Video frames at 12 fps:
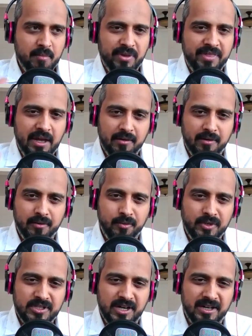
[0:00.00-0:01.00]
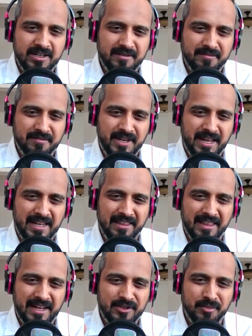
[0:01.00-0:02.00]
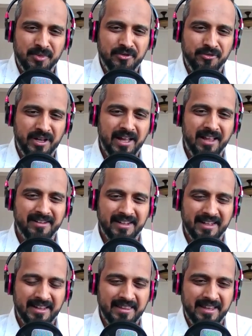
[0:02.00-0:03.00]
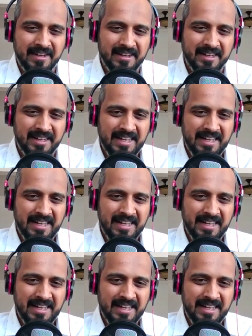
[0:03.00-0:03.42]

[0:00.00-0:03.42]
But then we start taking that to be reality, and then